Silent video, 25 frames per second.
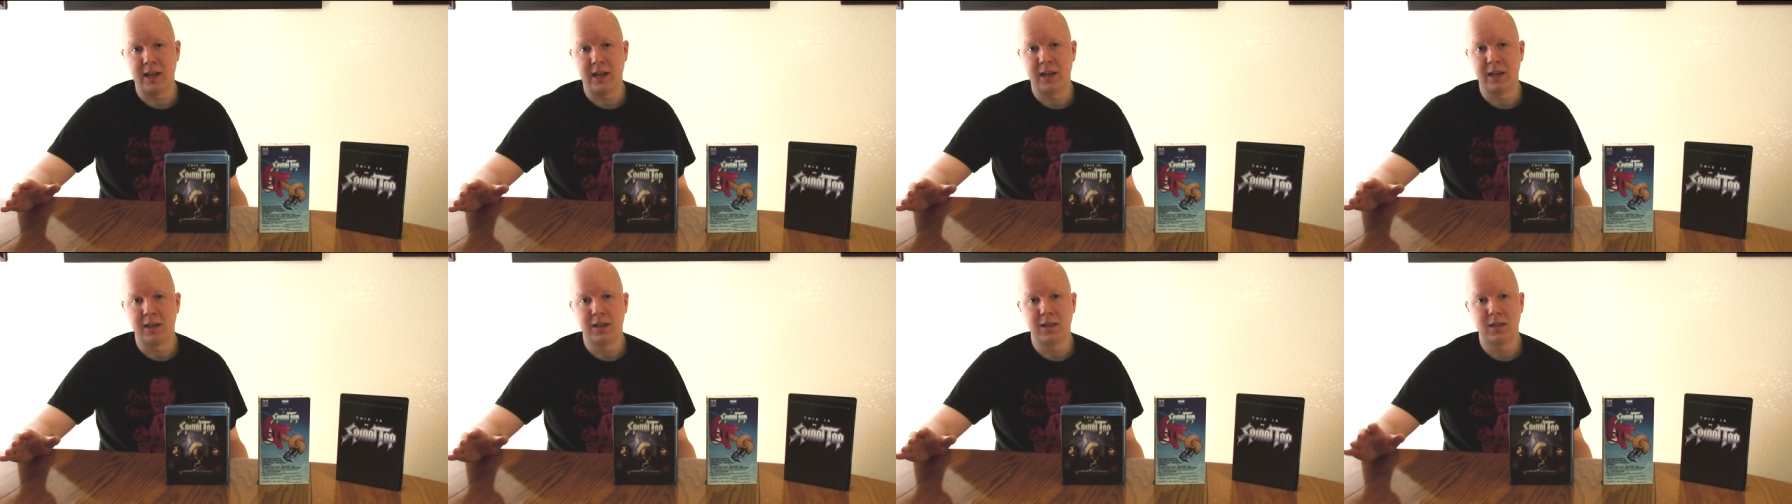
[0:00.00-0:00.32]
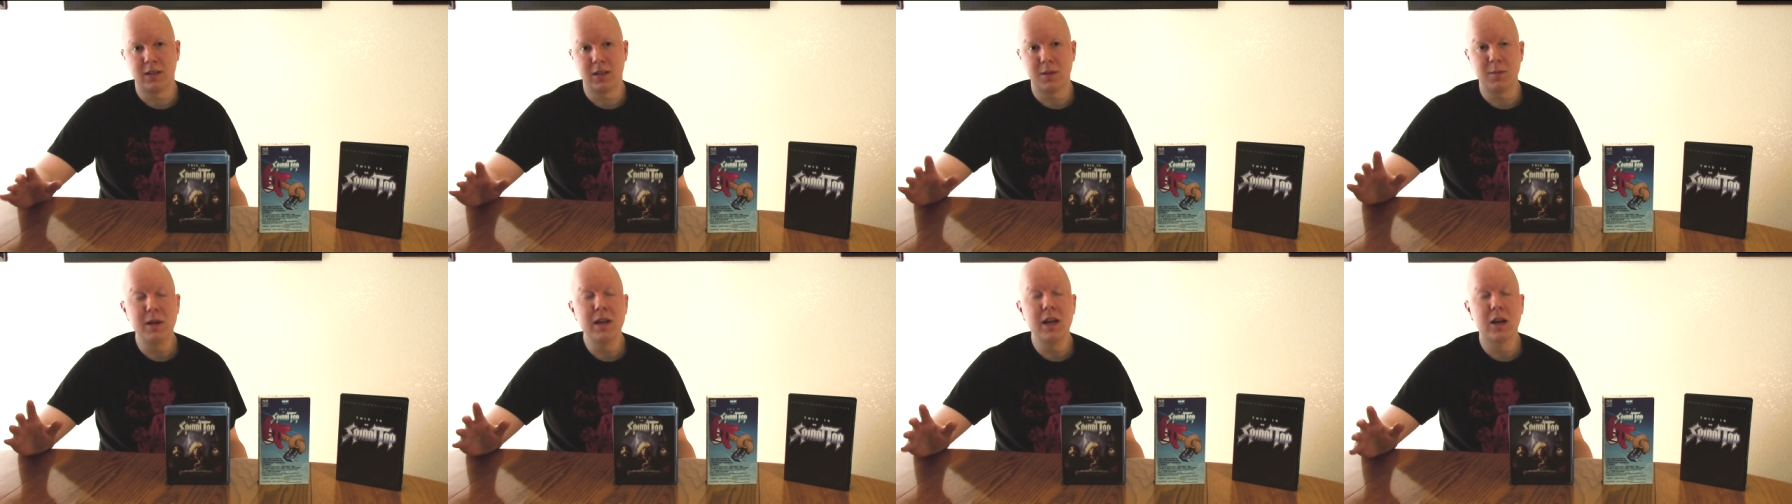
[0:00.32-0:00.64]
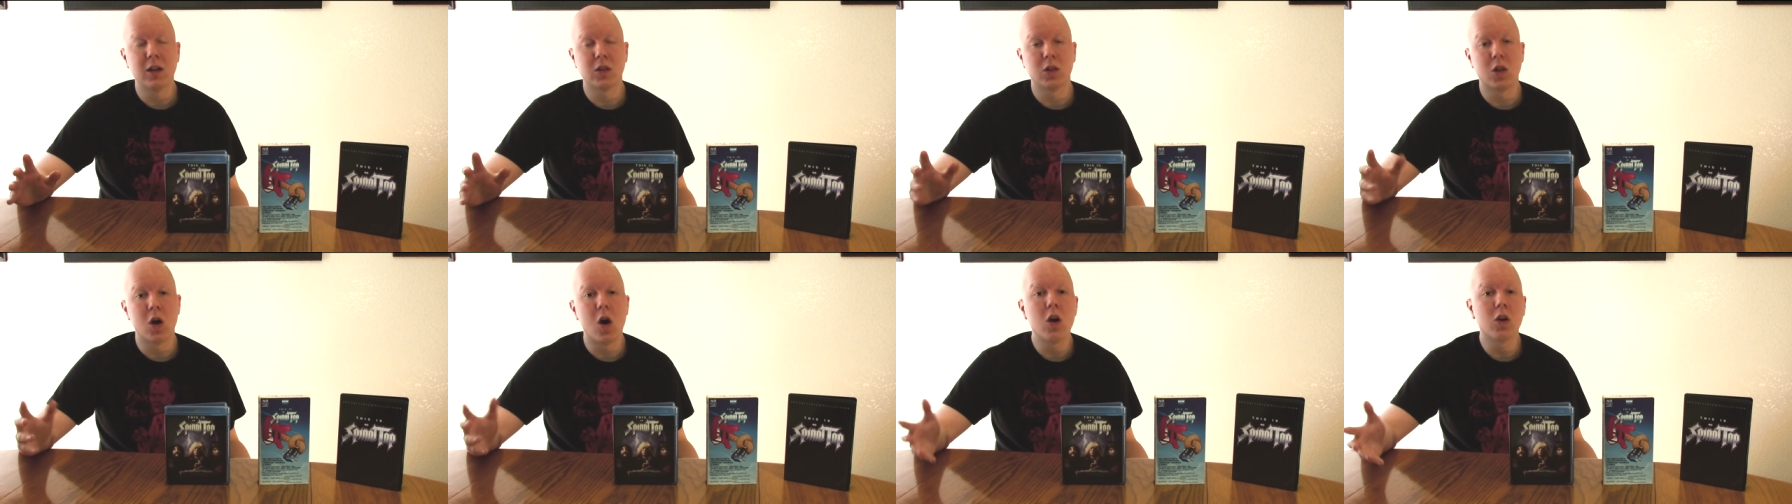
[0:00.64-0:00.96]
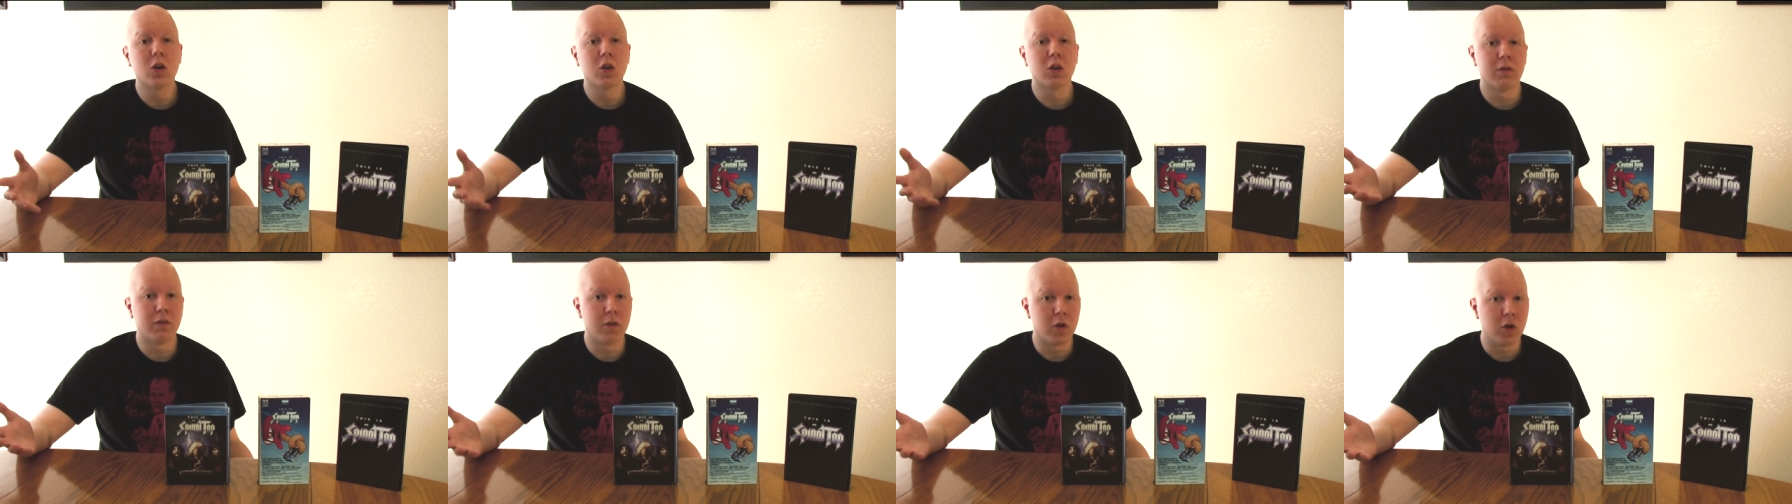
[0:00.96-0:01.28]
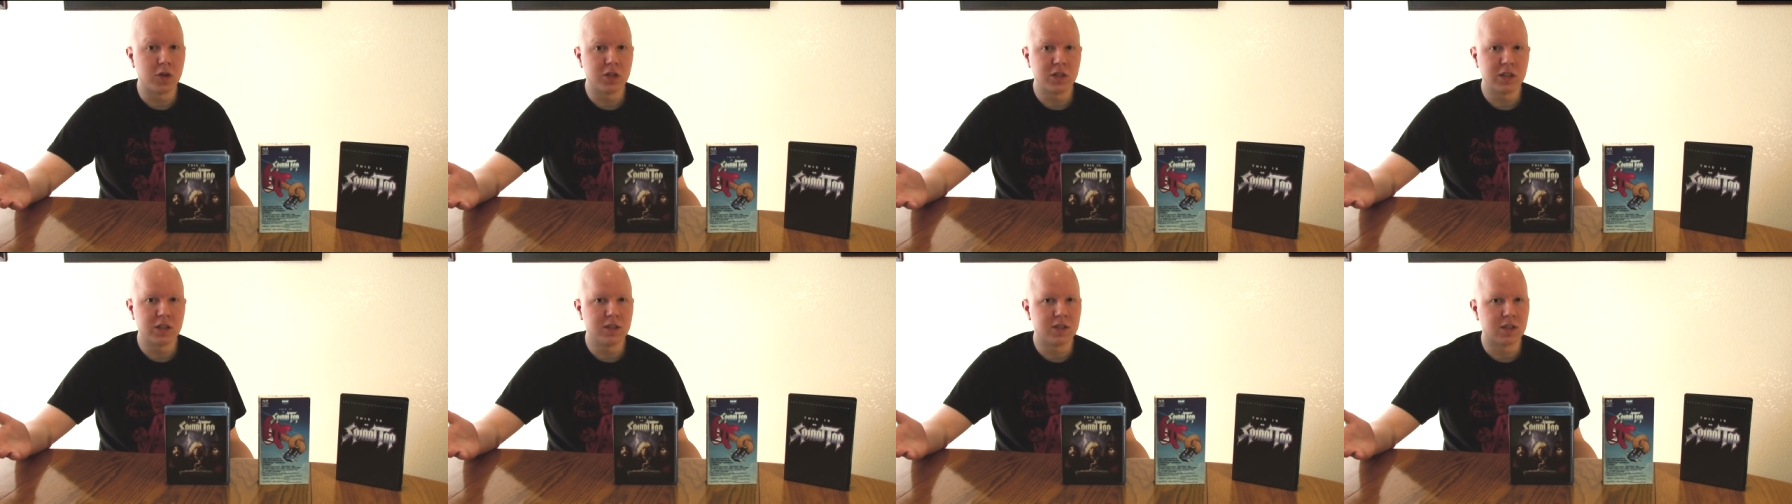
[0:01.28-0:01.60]
and to me a longer
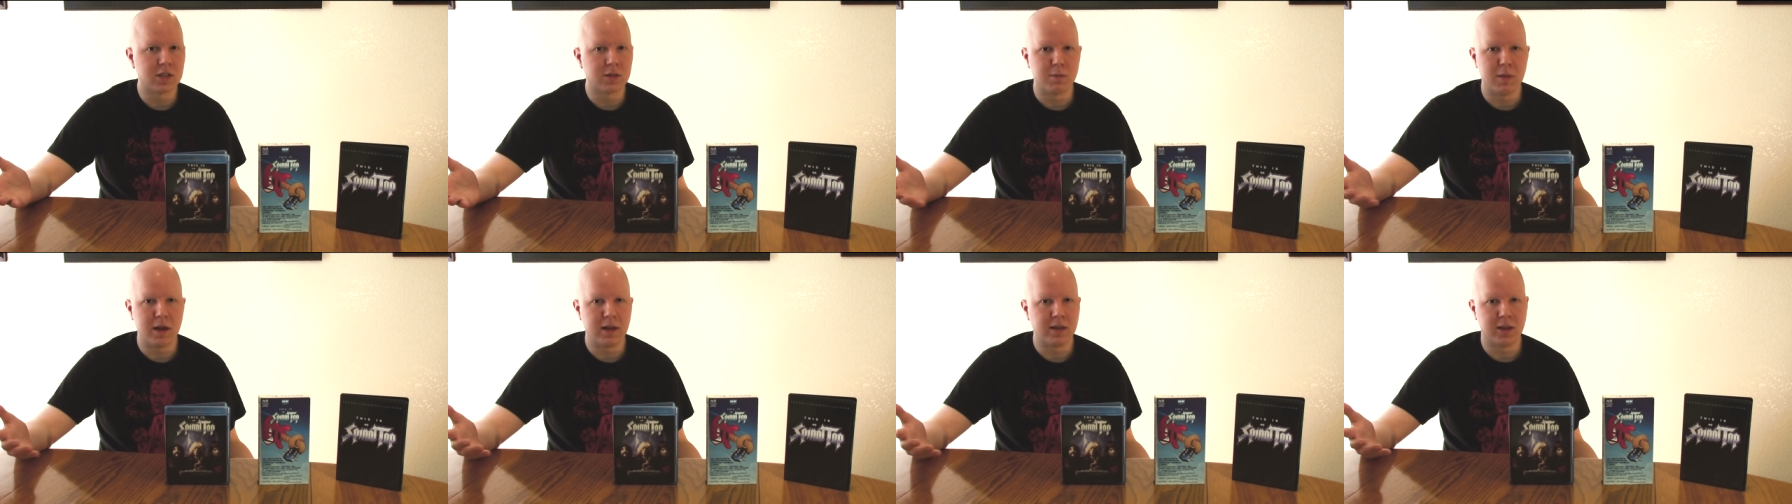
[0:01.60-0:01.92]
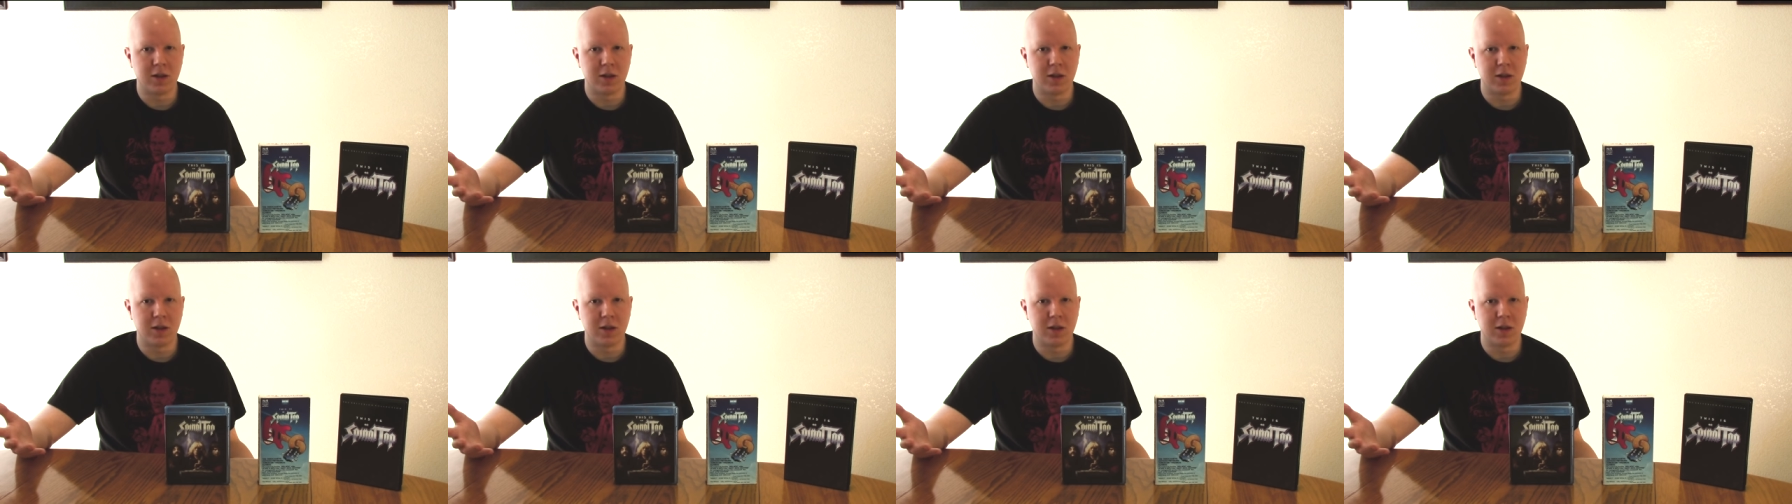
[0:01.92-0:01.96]
version just meant